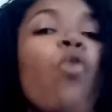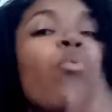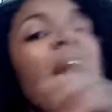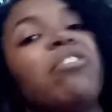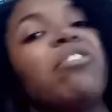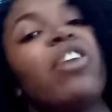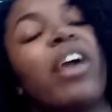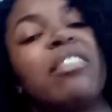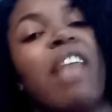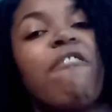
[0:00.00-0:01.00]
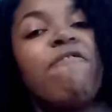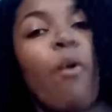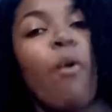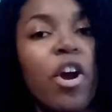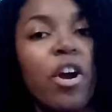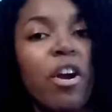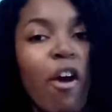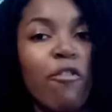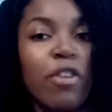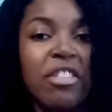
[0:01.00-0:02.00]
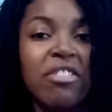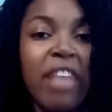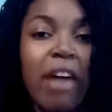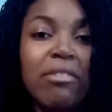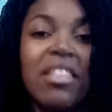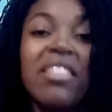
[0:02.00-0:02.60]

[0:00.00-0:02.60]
we have to look at that 4 over in the thousandth,